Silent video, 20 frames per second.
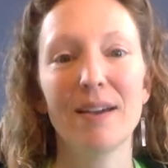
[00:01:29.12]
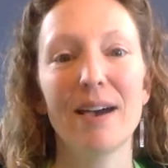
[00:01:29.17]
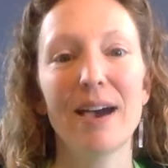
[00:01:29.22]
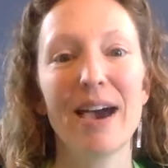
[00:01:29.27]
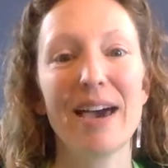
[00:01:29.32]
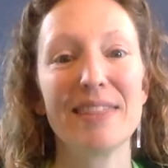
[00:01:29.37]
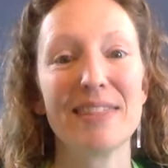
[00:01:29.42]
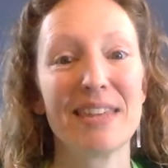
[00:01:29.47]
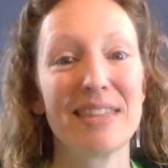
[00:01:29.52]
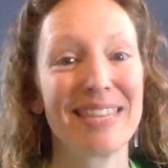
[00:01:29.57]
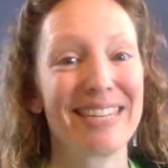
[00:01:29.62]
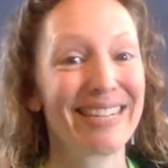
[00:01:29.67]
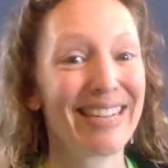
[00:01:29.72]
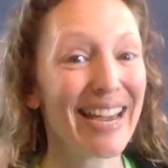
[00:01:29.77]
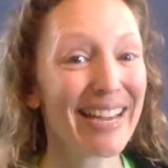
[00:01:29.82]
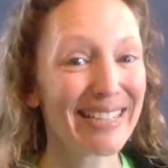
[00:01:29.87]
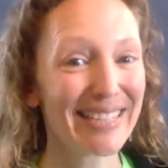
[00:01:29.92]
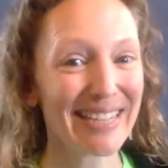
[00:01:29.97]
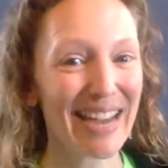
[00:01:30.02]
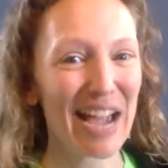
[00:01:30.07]
And then the
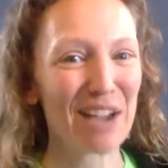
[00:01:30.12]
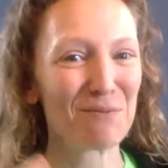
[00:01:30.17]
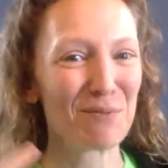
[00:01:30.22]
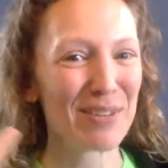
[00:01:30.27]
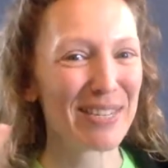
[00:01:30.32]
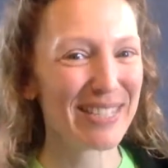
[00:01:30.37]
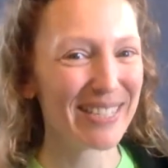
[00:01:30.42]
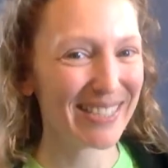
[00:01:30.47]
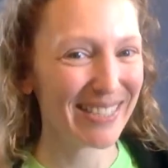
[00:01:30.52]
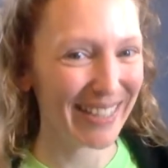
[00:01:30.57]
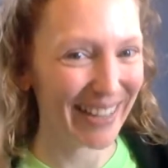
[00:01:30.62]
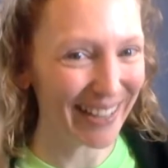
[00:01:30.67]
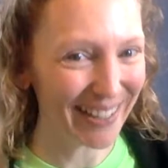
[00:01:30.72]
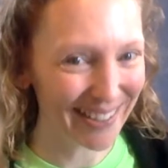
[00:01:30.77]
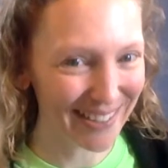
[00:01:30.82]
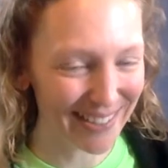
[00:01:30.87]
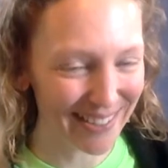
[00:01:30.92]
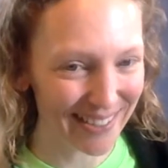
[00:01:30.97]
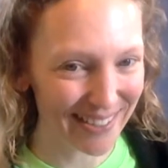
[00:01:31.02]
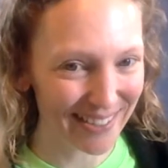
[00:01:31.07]
next time with
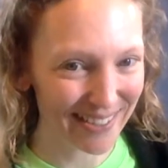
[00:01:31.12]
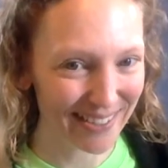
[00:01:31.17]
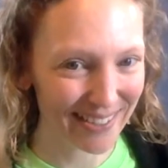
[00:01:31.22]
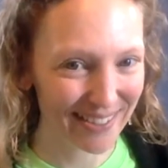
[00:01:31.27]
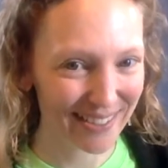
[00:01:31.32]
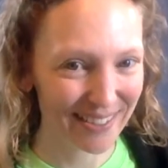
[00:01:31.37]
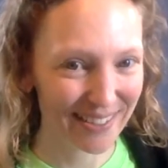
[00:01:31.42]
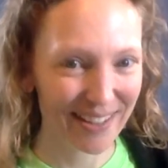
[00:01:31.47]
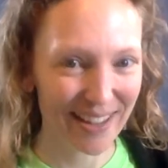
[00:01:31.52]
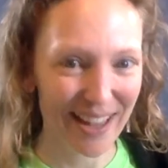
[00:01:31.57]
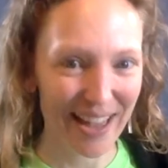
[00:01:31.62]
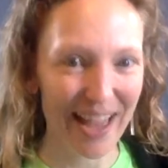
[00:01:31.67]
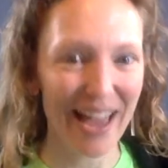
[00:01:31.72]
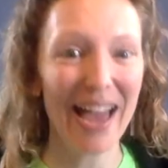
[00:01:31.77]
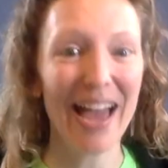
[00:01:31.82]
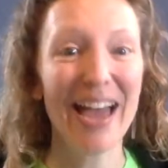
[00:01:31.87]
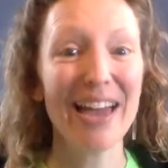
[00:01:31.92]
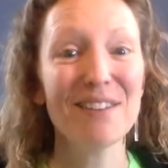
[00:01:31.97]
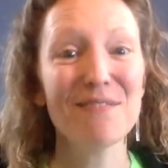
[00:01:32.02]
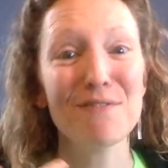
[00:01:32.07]
6
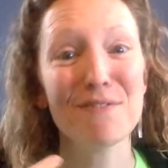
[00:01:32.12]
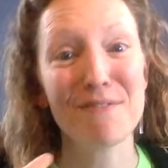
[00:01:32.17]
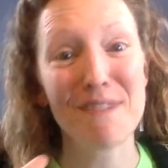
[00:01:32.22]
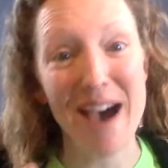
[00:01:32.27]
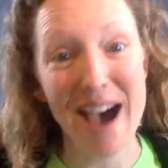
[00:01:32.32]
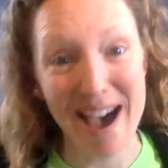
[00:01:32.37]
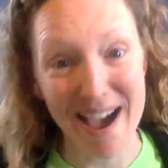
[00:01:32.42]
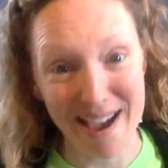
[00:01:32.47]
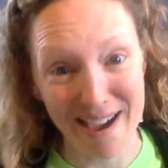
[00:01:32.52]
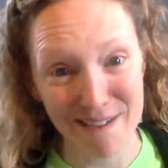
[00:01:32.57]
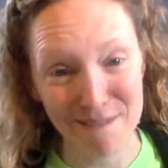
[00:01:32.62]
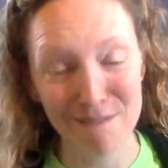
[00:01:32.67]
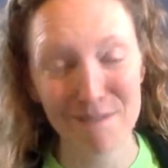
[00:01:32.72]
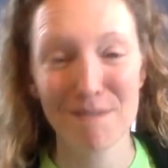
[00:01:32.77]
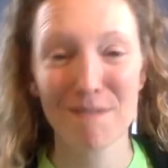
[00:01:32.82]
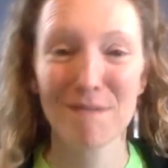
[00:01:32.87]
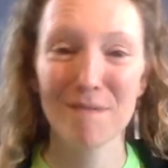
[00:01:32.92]
and 5,